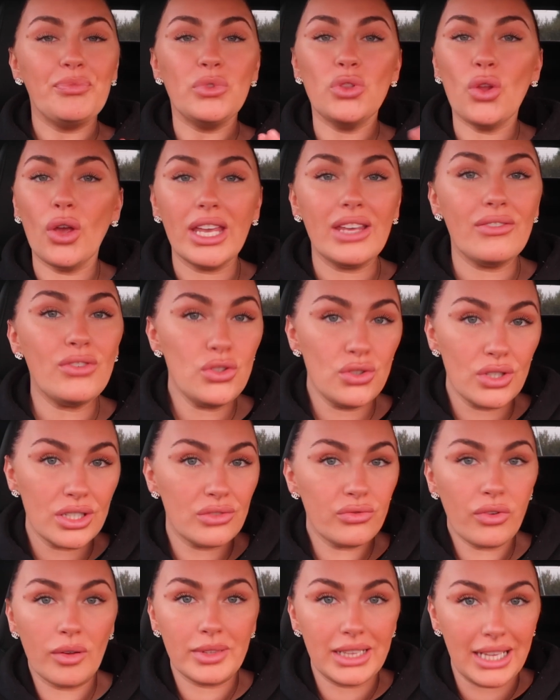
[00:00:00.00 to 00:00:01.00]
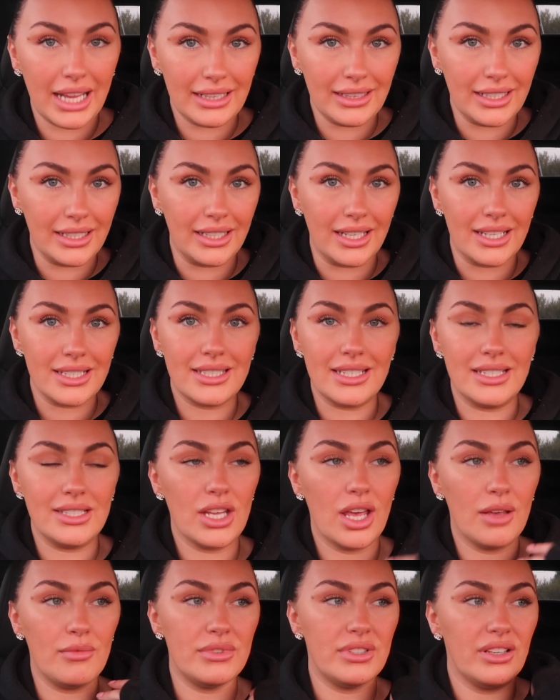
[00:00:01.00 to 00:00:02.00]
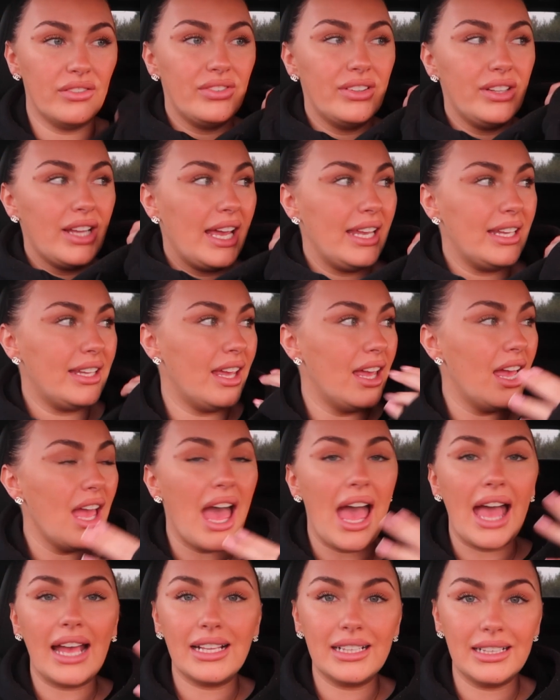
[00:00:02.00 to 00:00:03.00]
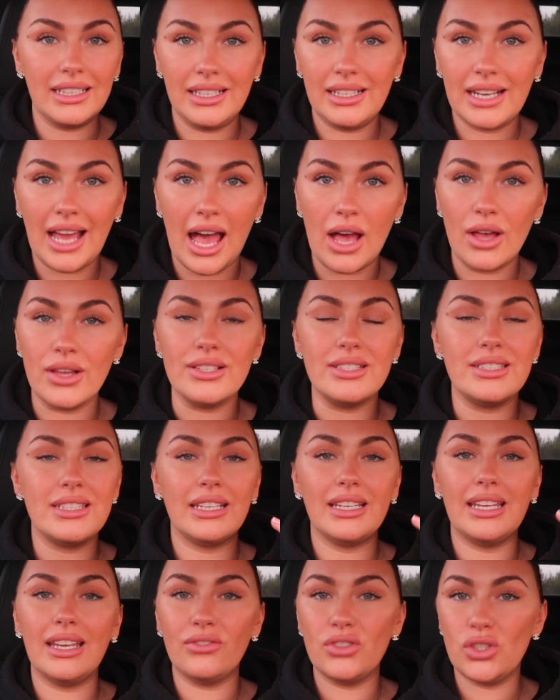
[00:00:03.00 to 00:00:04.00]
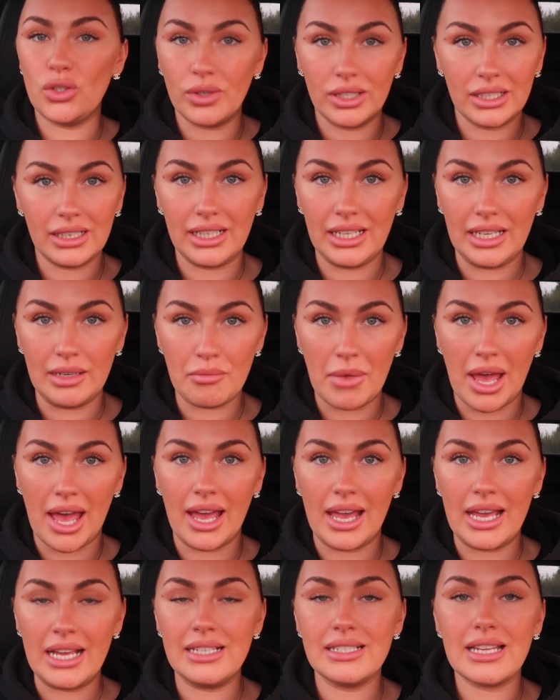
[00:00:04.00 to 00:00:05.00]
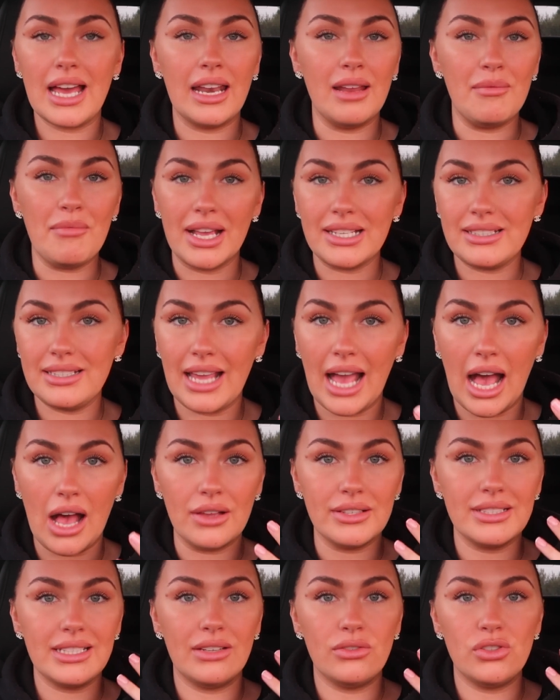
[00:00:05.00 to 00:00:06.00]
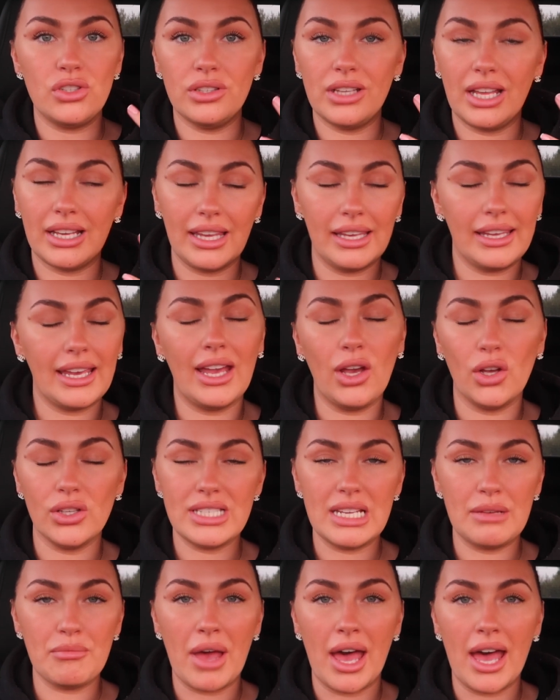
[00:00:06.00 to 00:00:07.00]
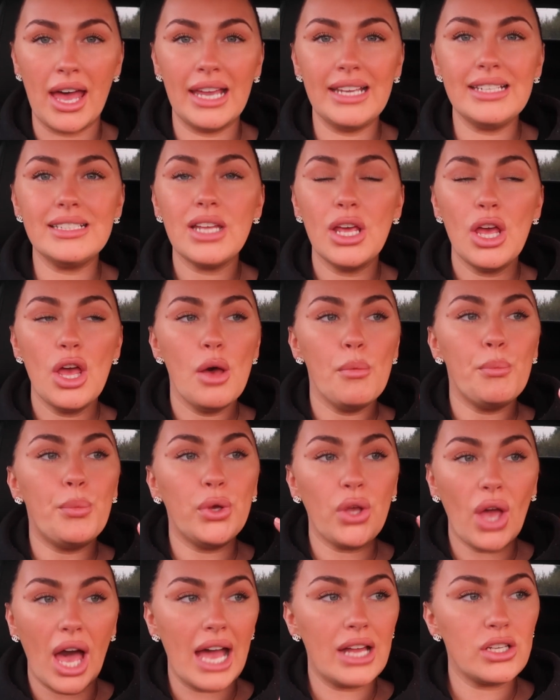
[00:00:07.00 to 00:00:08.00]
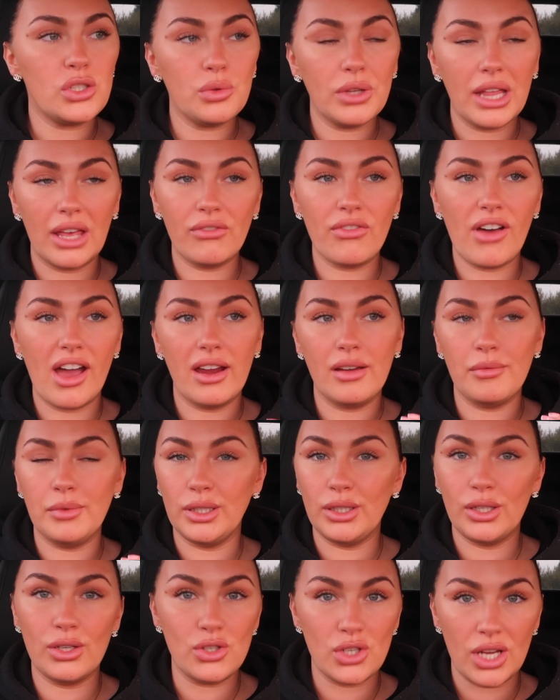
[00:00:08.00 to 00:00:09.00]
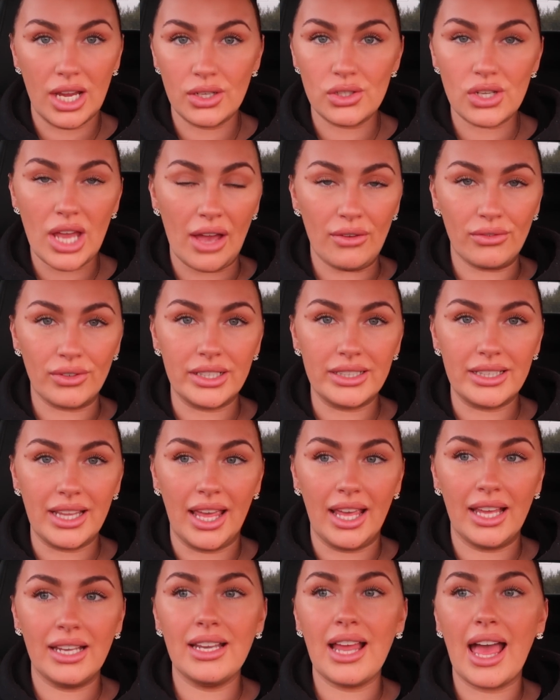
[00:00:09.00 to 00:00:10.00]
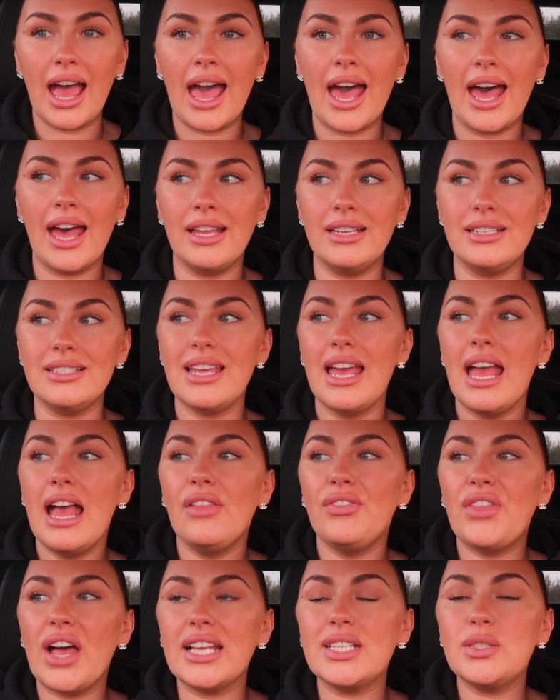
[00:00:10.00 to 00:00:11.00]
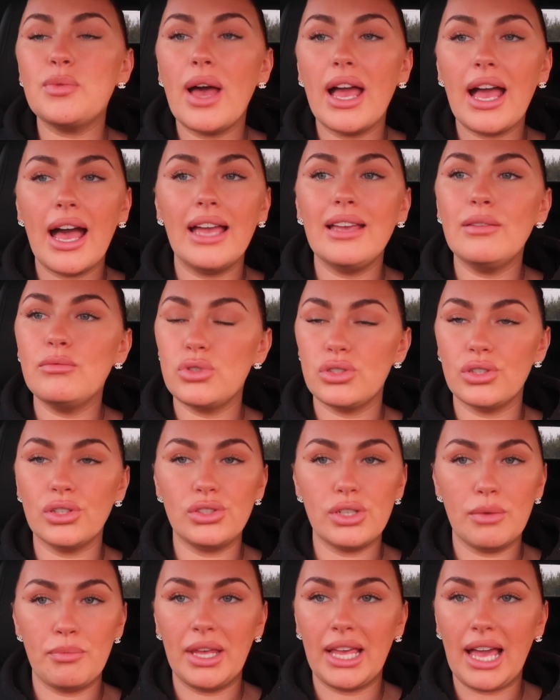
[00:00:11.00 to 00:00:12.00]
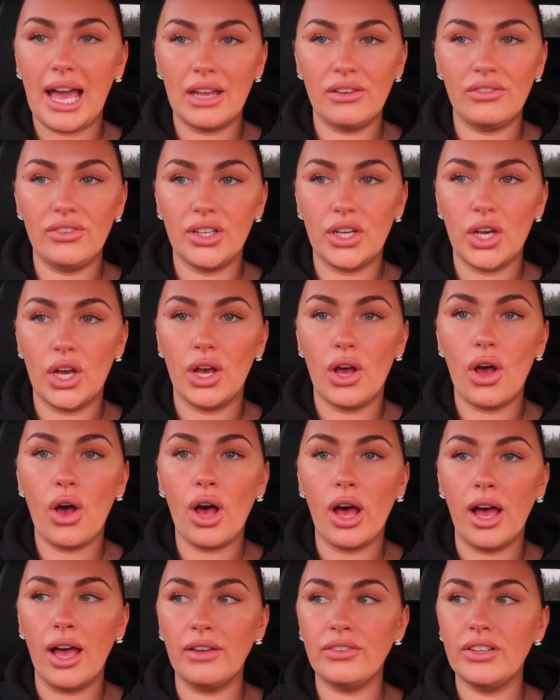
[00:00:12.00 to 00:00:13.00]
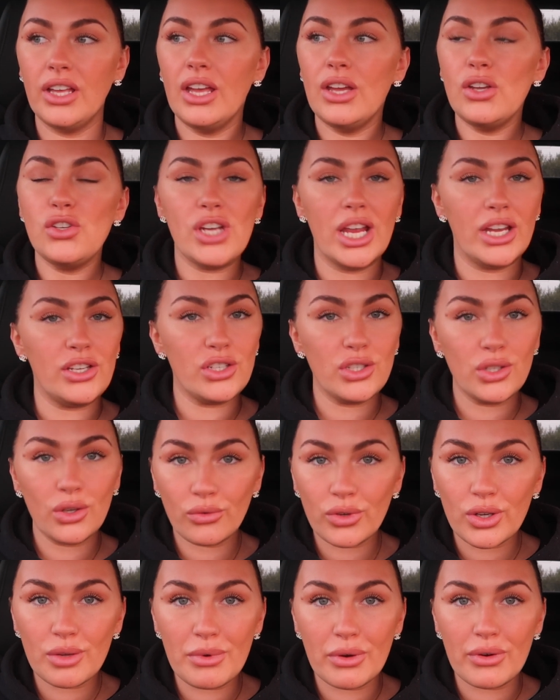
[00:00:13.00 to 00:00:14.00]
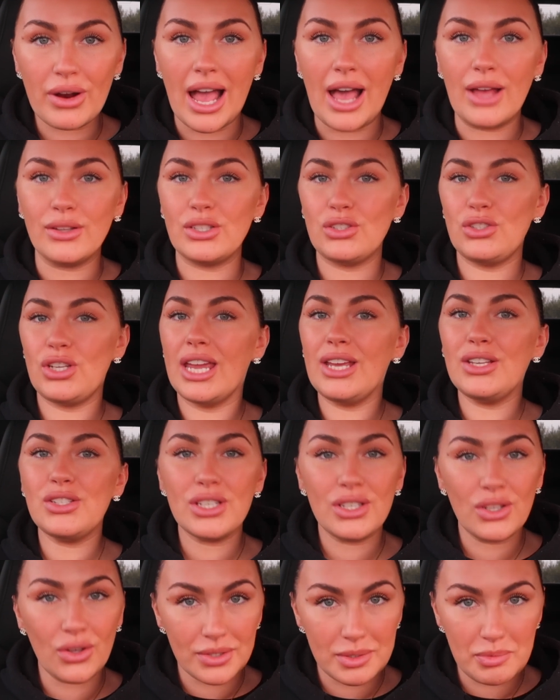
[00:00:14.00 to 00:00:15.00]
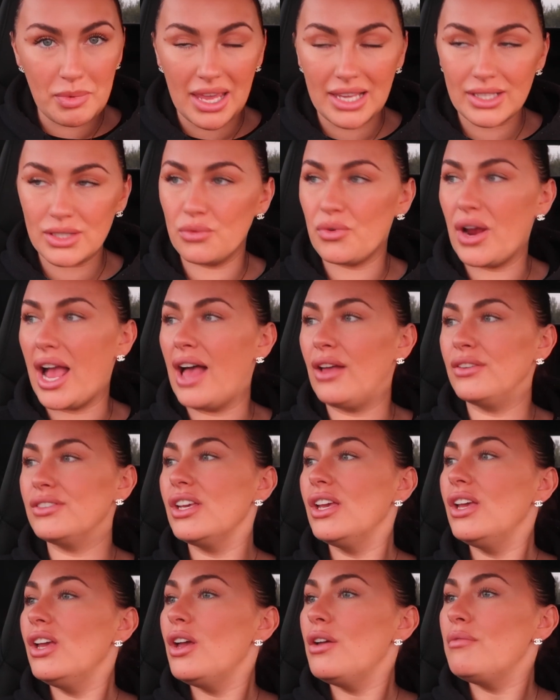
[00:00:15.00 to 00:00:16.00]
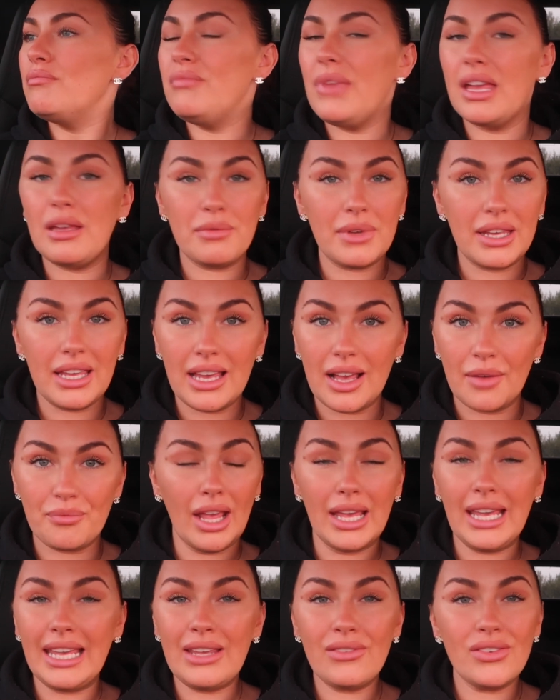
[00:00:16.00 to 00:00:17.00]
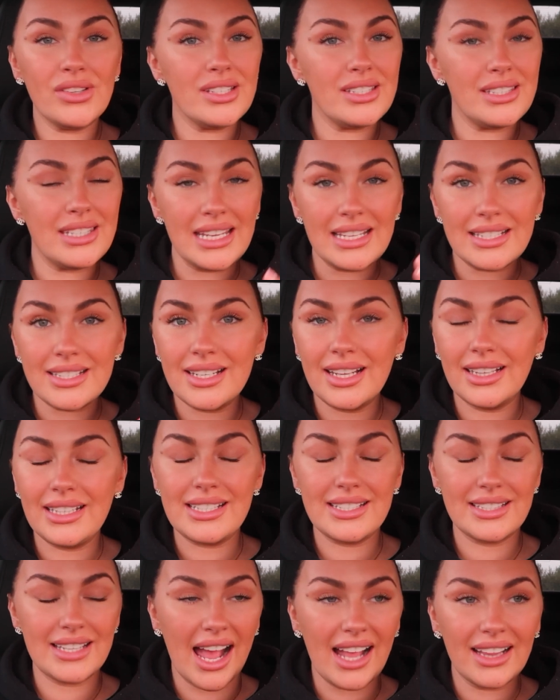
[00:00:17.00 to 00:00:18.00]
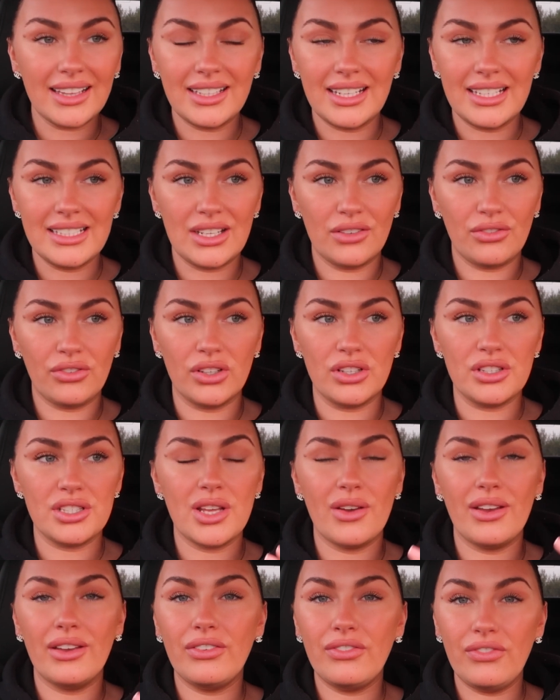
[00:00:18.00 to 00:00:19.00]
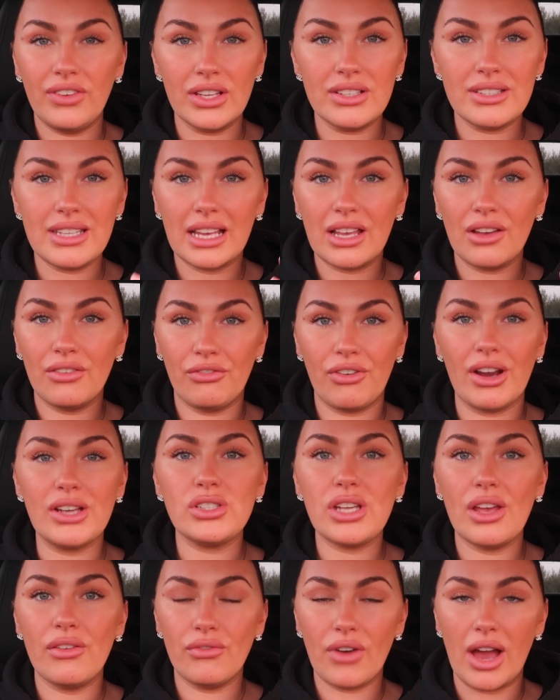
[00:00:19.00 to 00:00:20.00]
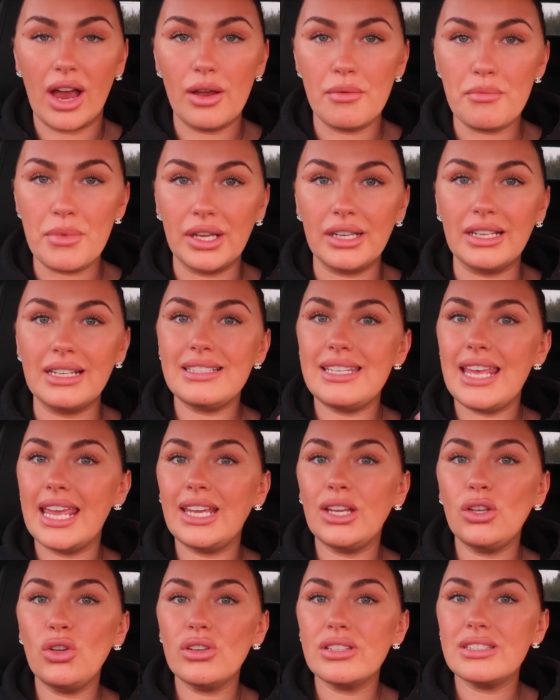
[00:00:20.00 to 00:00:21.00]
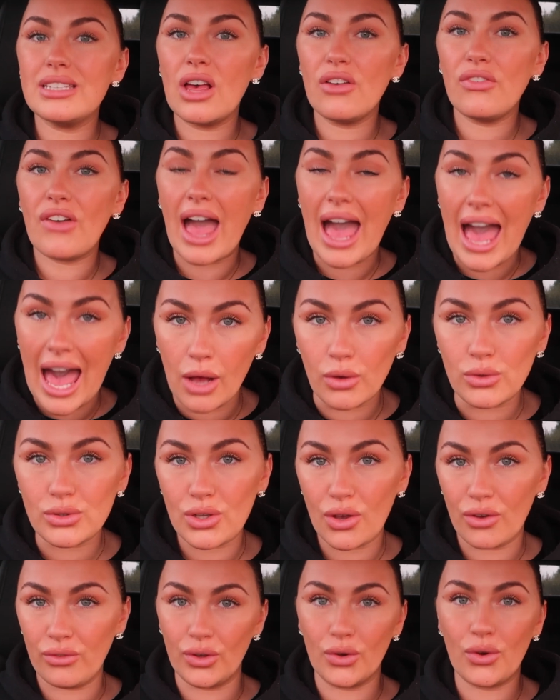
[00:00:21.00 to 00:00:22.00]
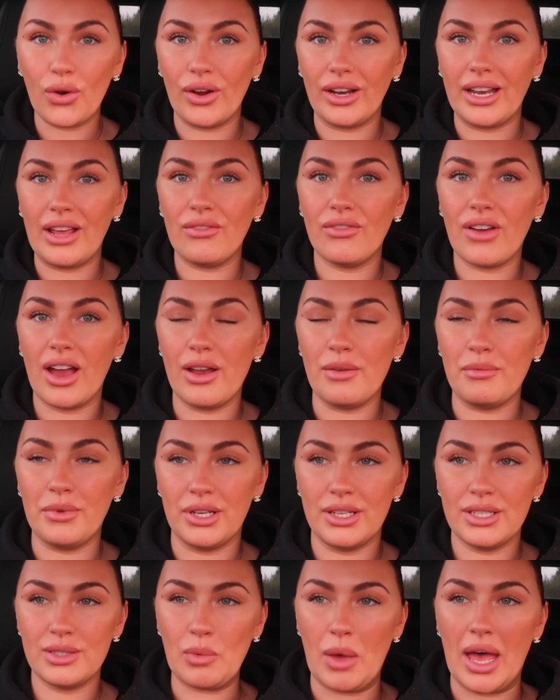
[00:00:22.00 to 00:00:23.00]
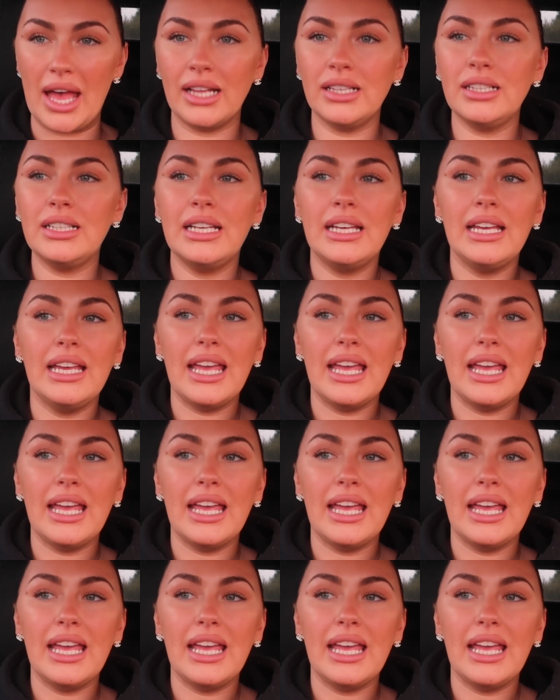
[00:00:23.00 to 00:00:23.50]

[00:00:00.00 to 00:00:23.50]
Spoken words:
Not even just from cleanliness, in terms of like a clean house gives you a clean mind and a messy house gives you like a chaotic mind, but your actual environment can change everything. And that's why I am such a big advocate of changing your room around, changing your space around, maybe even seasonally styling it different so it feels like a fresh environment, taking yourself out of your current environment as well.